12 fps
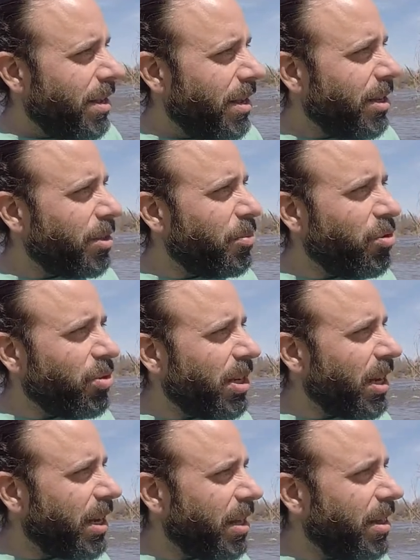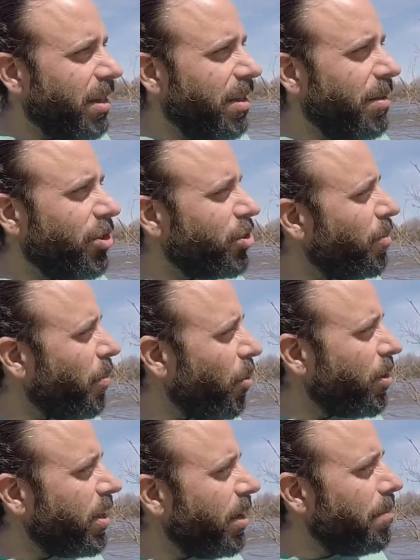his music and
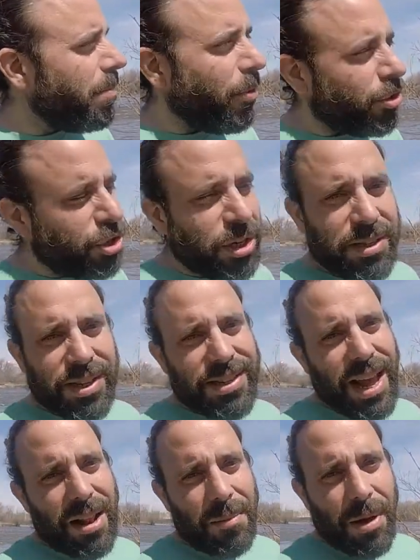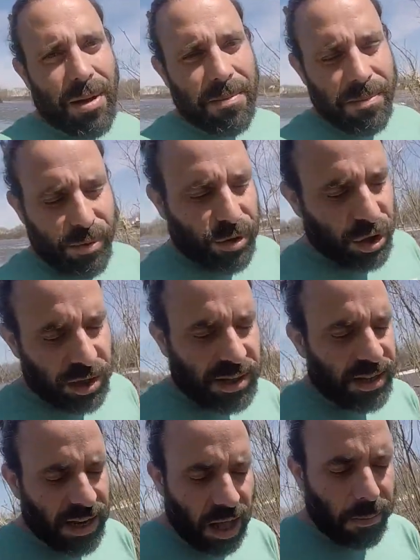support him, purchase his album
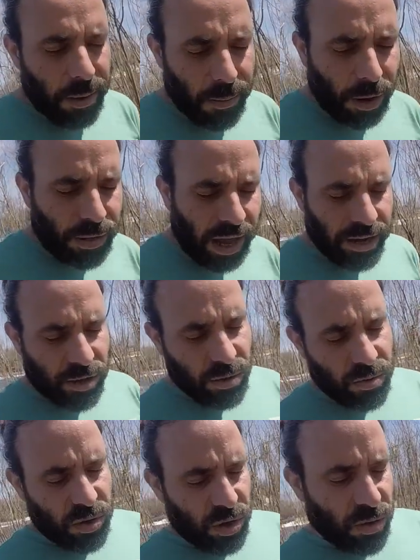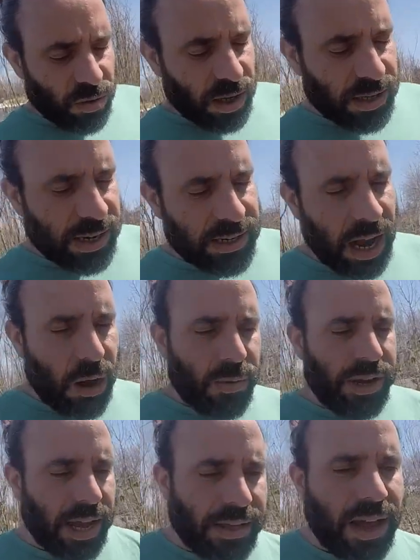on iTunes. This is how
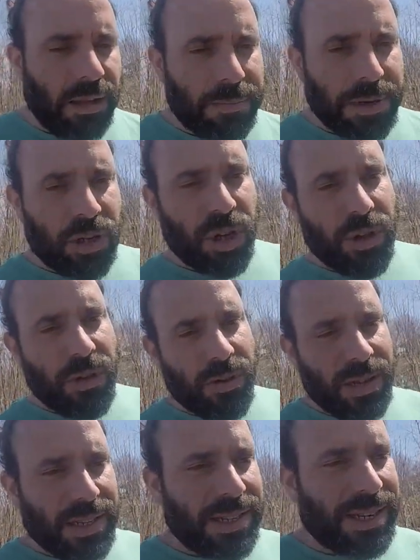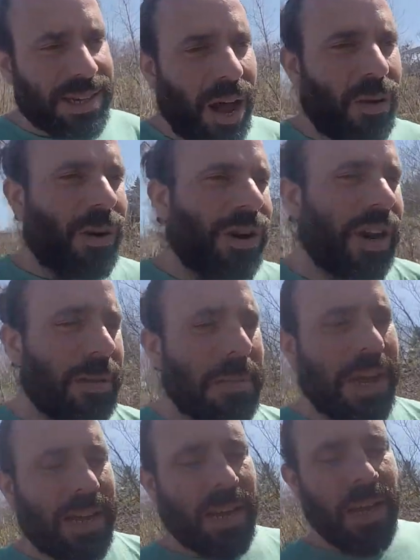we can help each other. This is how we're going to
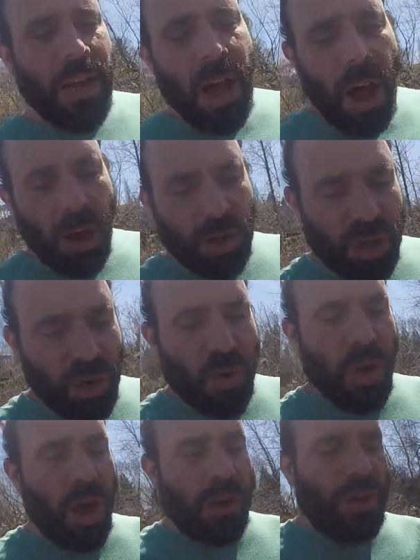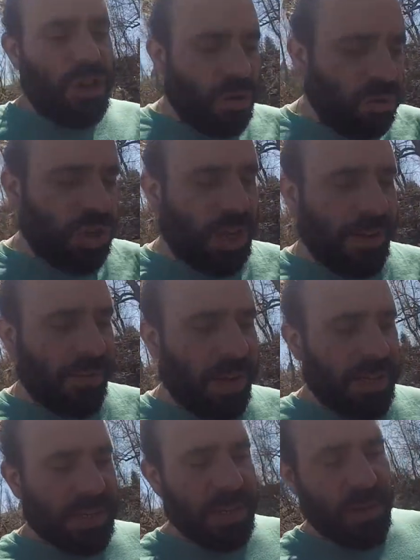make also a huge
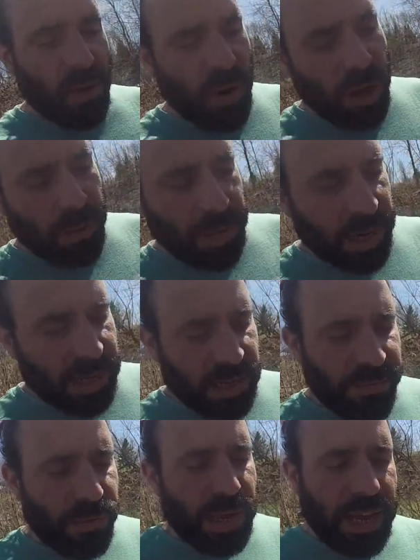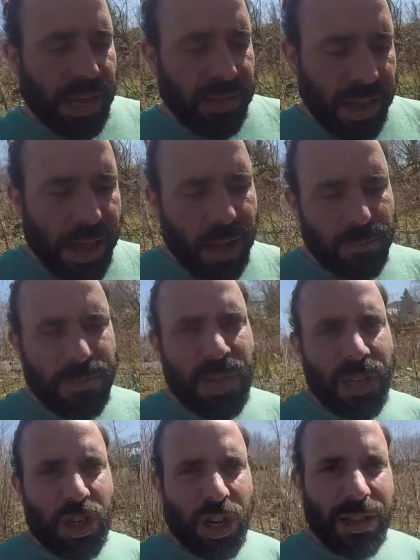difference in the world, because if we can help
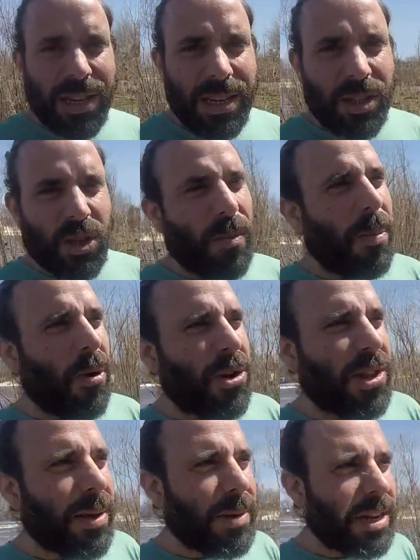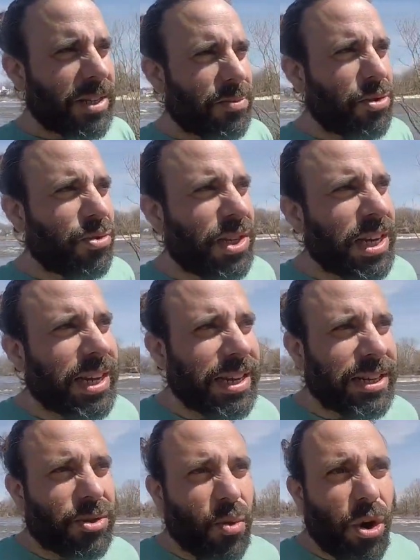Teacher D, support him in his music, in
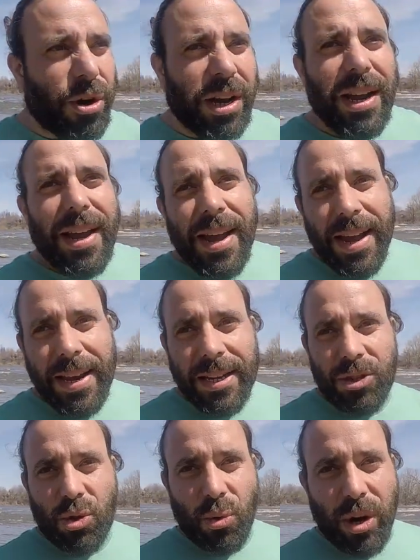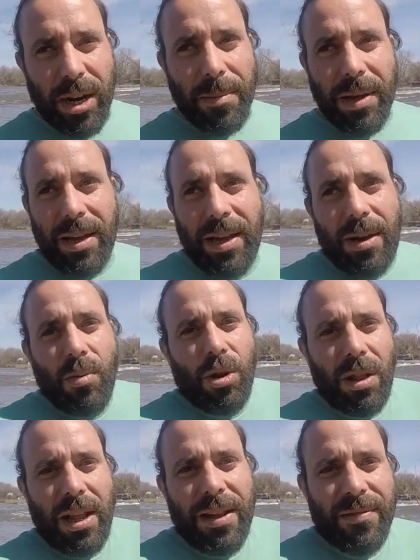his work, in his dream, he
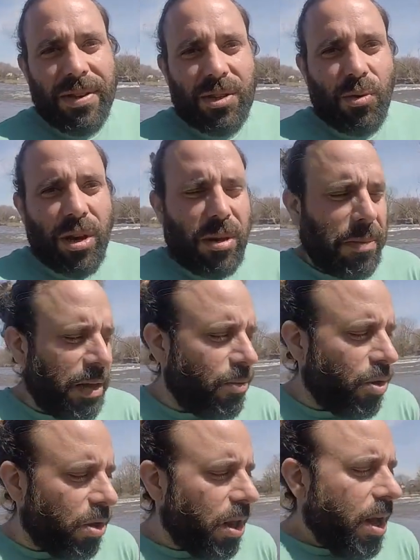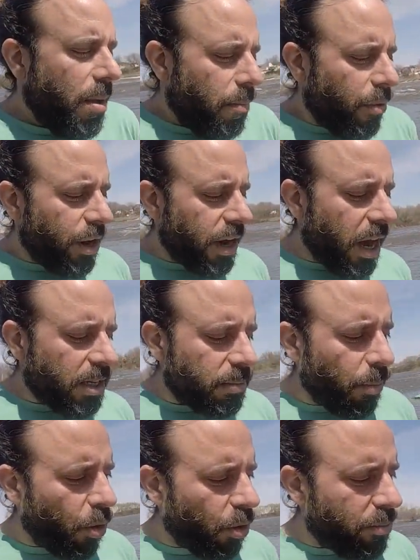will live his dream. He will bring
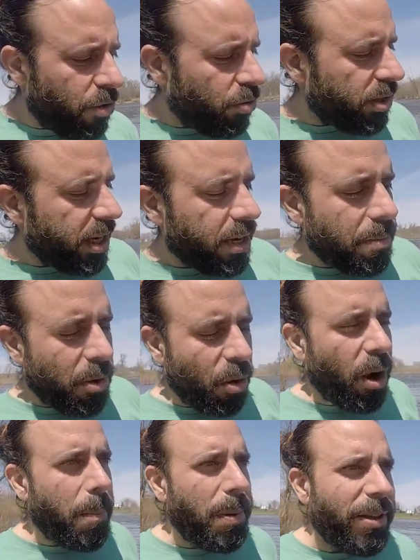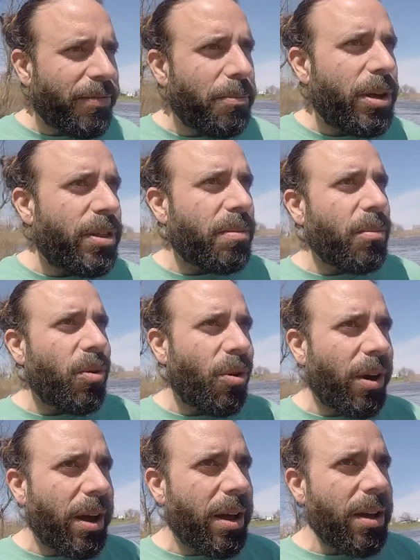us more music, more upliftment,
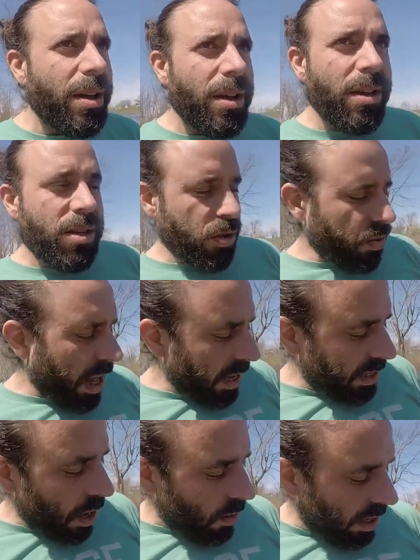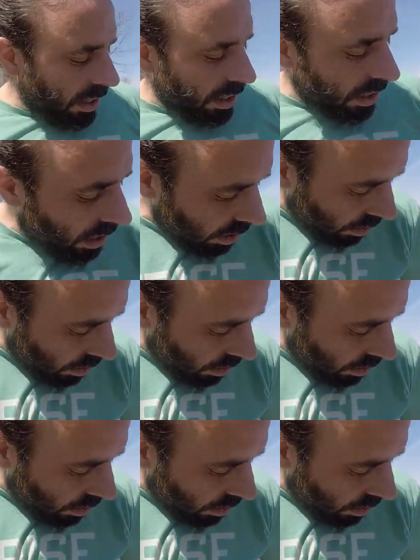more so that's how I see it.